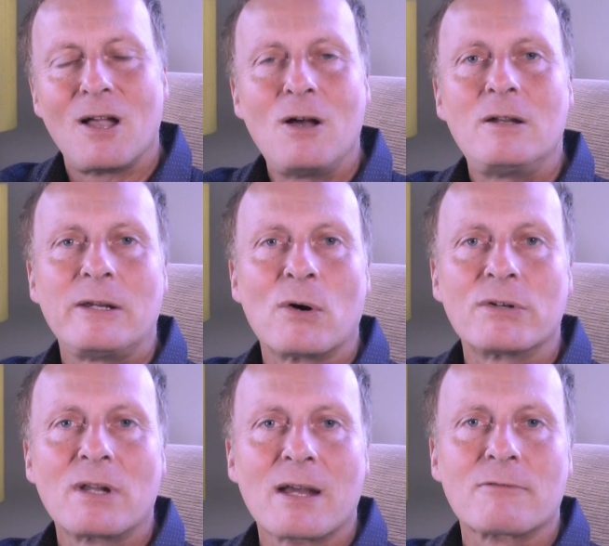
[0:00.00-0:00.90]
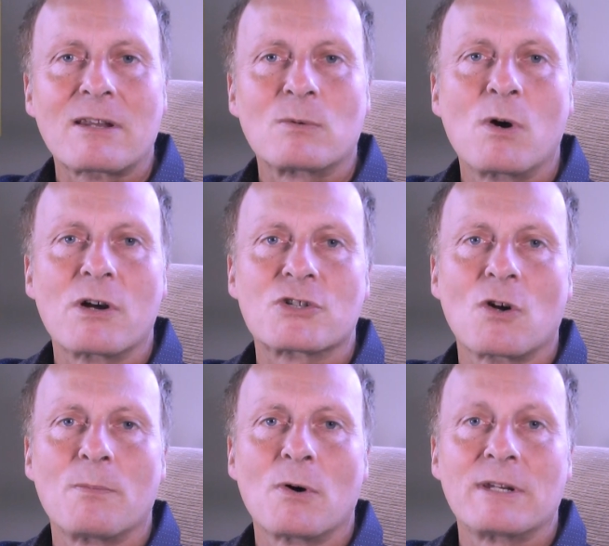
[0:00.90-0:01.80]
Early on, I ran a
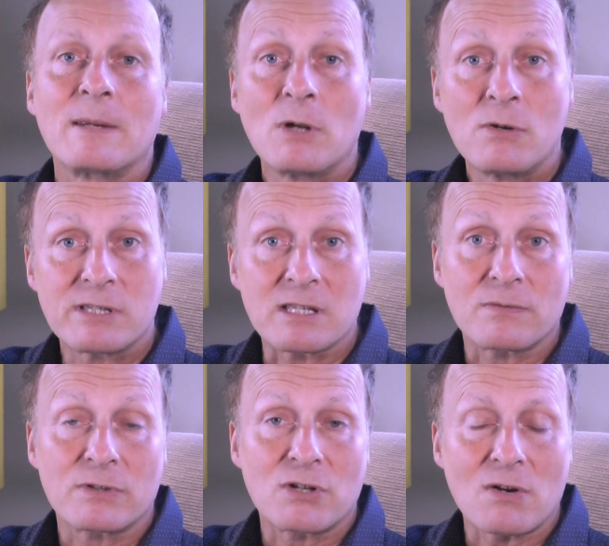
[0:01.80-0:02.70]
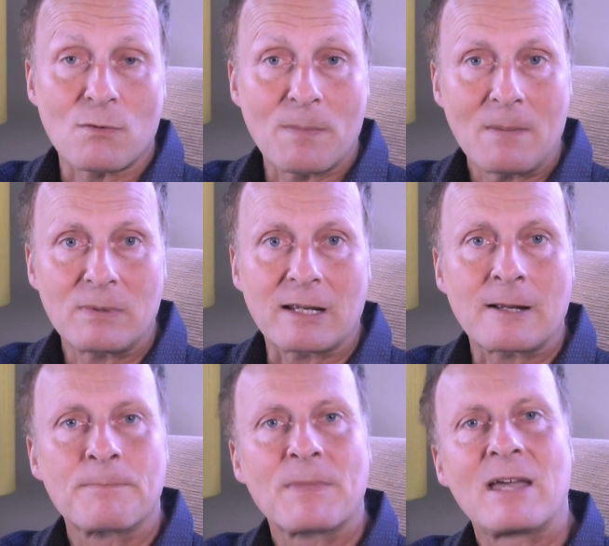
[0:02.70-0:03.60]
workshop on hypnosis for the general
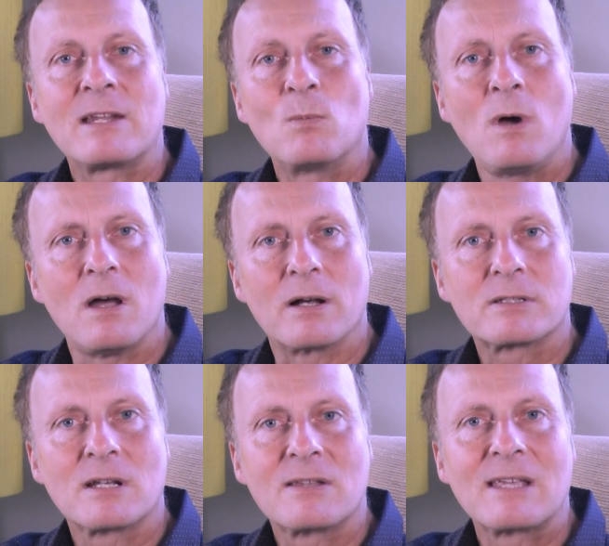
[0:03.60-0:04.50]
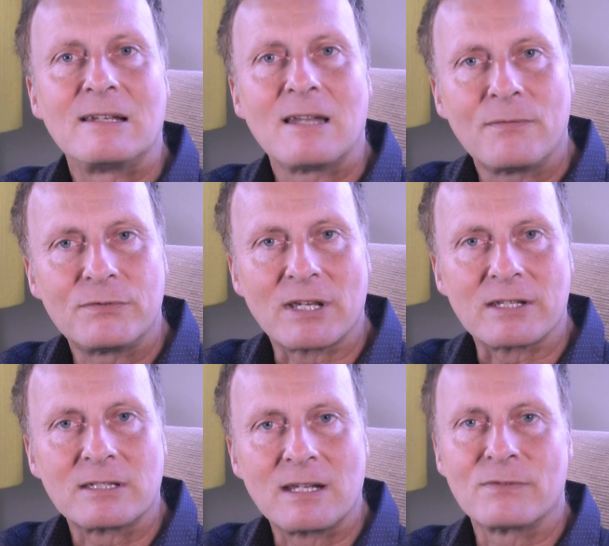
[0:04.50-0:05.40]
public, and it worked, and they loved
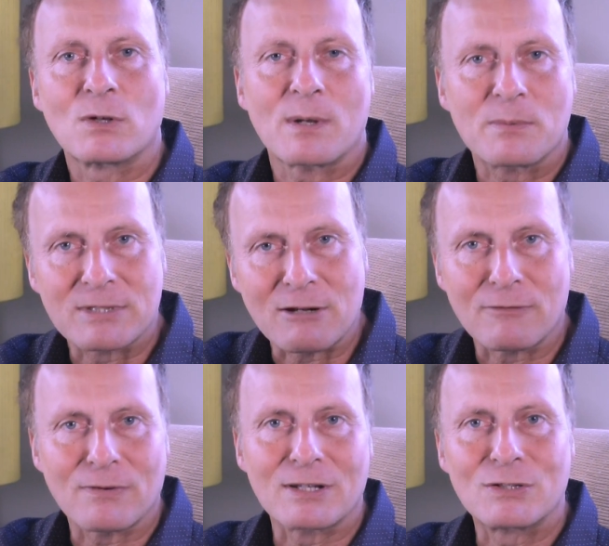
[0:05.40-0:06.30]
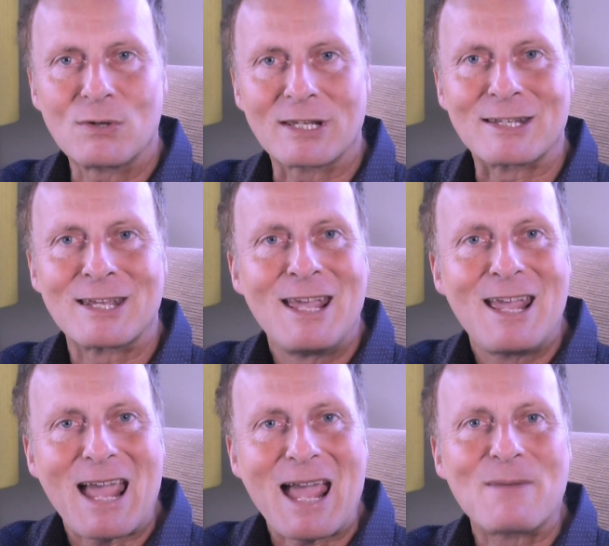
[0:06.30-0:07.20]
it, even though I was terrified doing it.
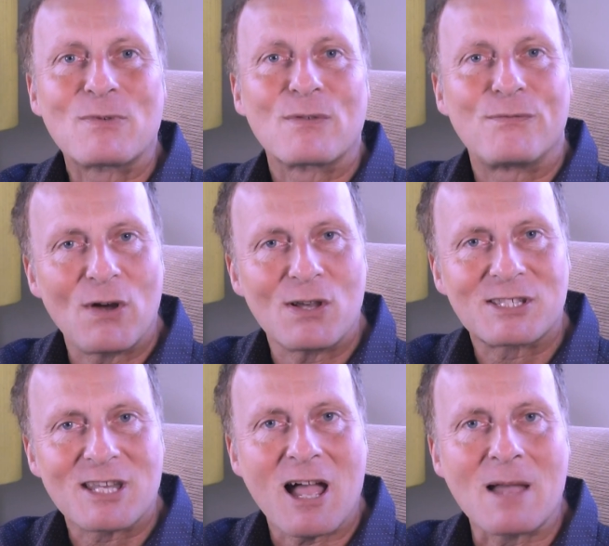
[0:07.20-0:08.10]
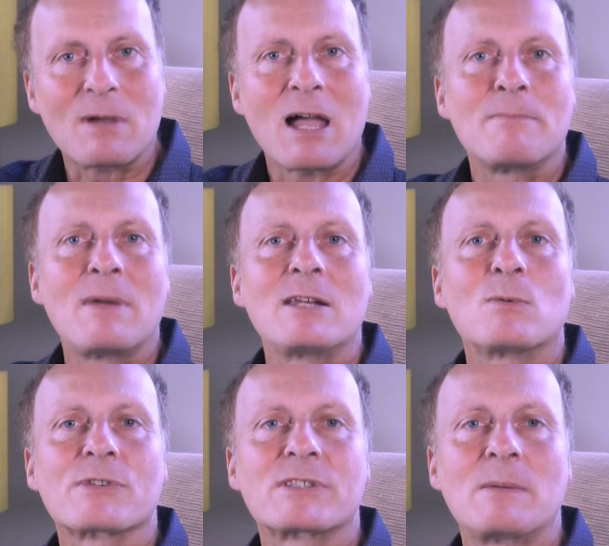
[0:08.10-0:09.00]
And for the first time, I made
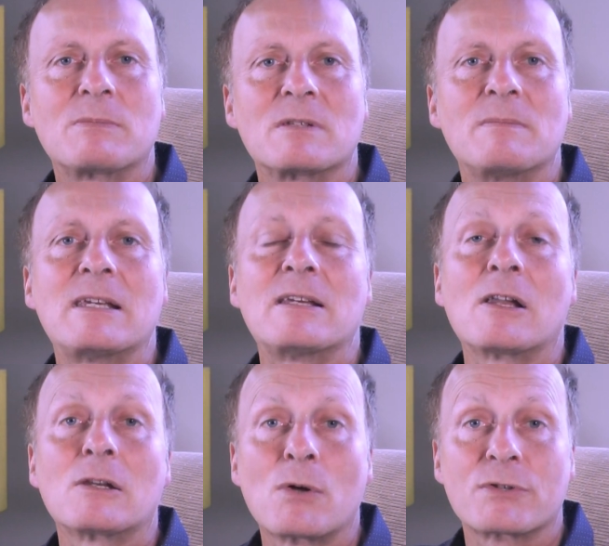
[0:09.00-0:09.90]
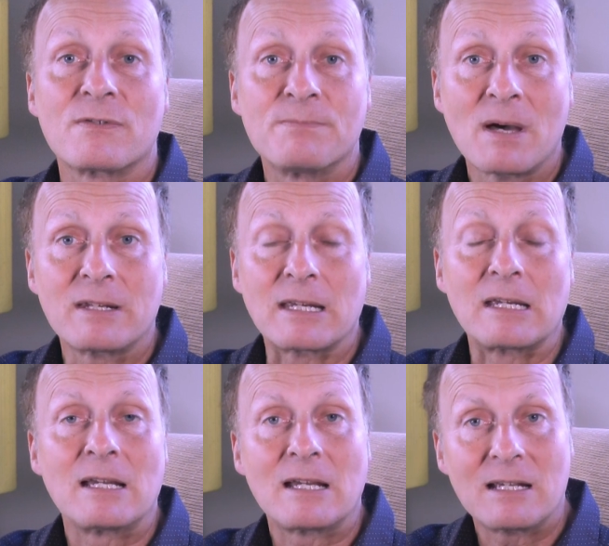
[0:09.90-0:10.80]
what seemed to me a lot of
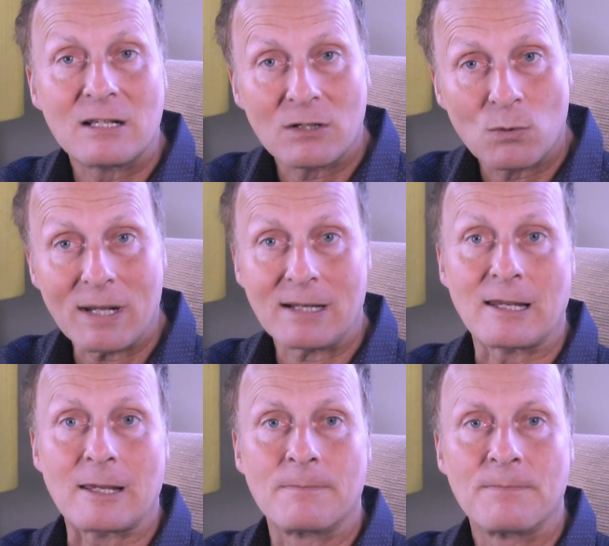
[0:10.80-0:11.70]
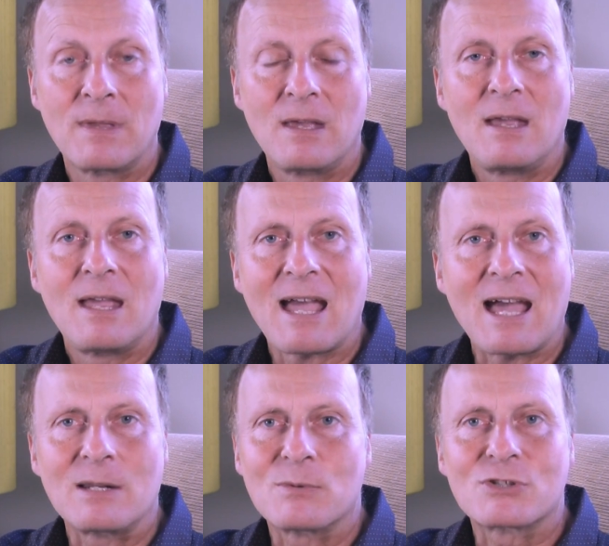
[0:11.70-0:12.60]
money quickly,
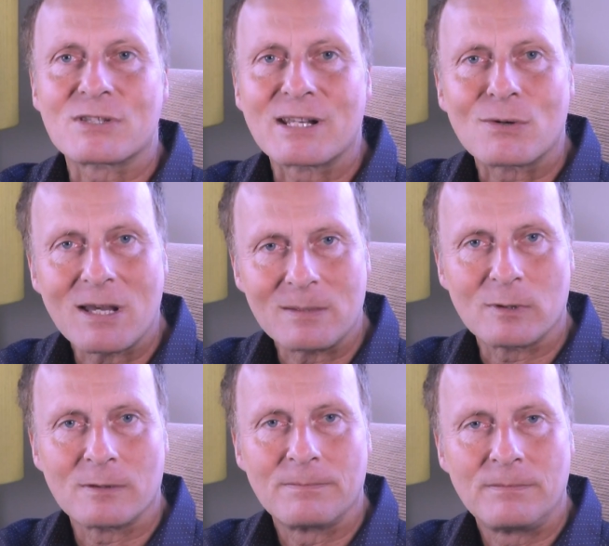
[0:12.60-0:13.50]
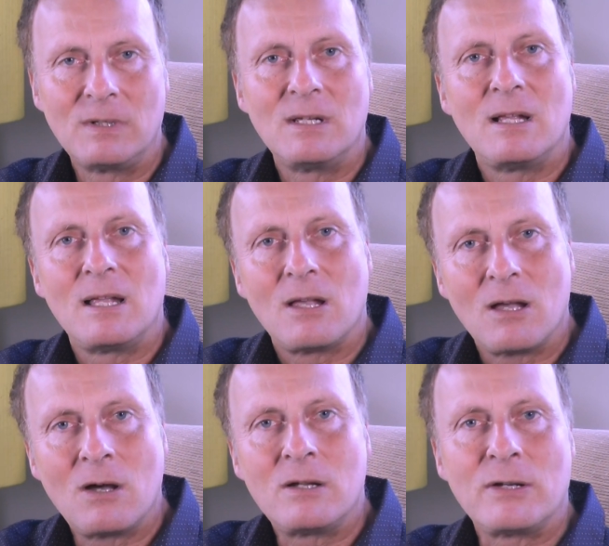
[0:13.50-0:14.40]
and it was just incredible
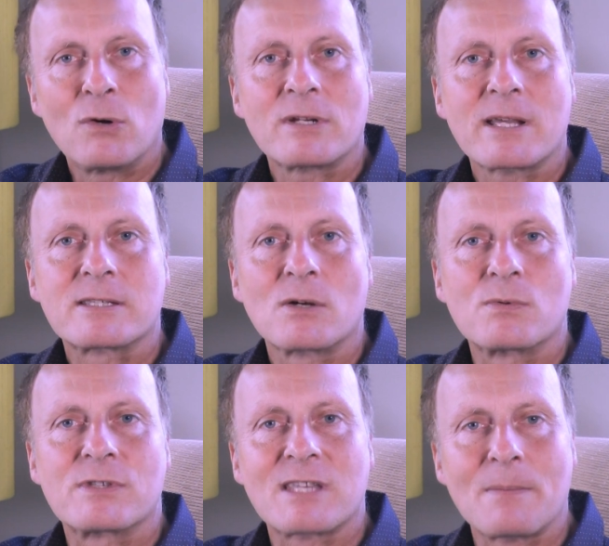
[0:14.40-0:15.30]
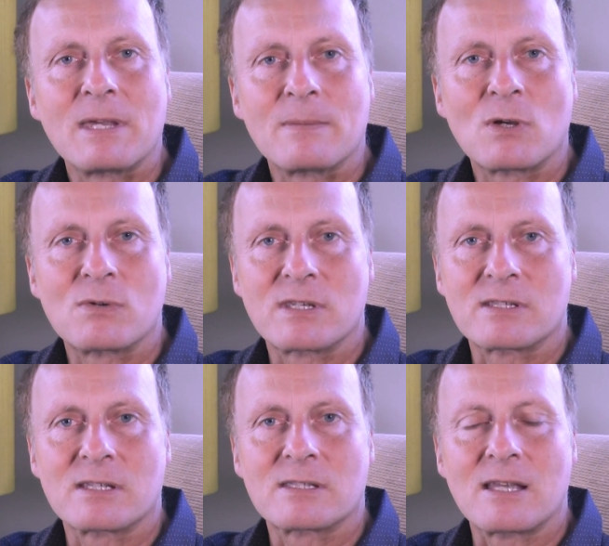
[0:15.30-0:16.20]
early on, I sold some
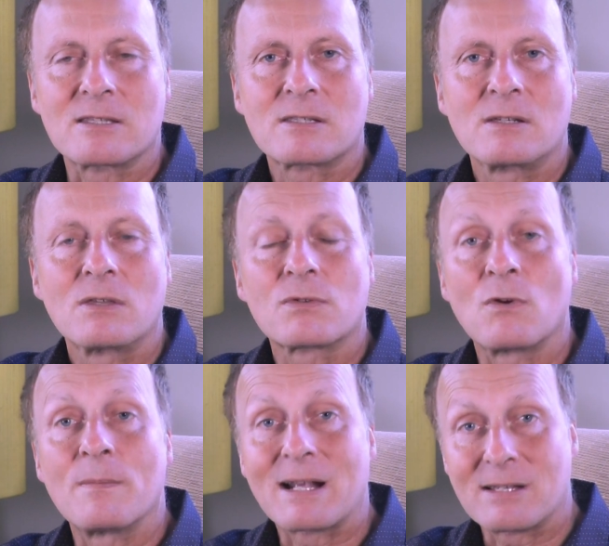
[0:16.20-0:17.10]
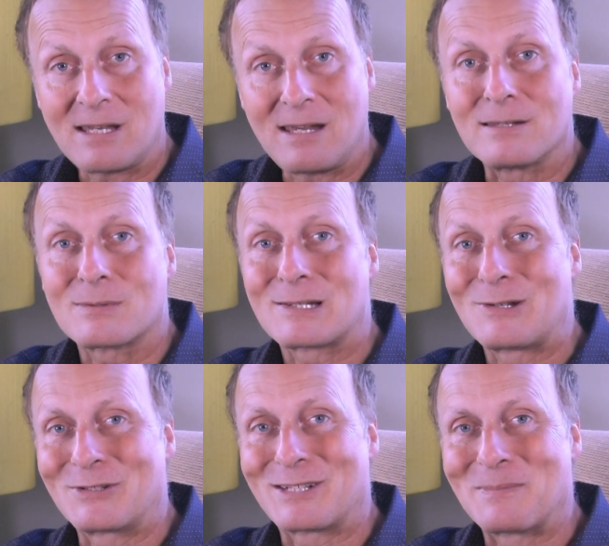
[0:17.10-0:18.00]
hypnosis cassettes through a magazine. It was a
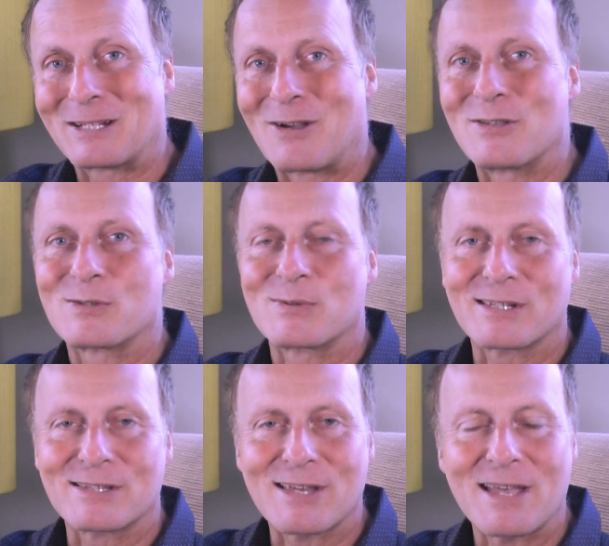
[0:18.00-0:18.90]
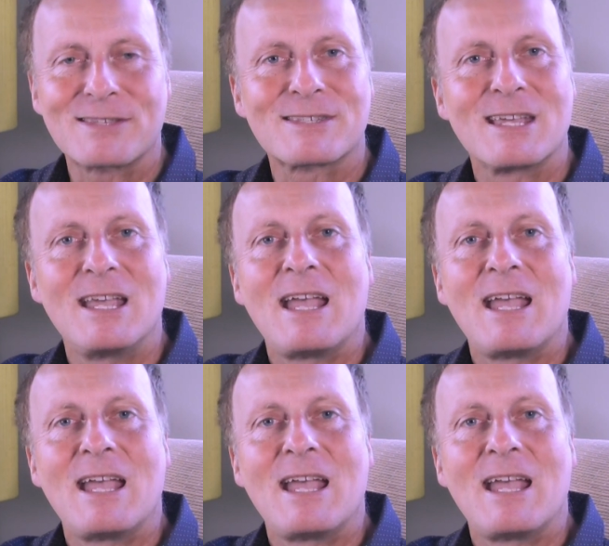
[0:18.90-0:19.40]
long time ago, this was cassettes.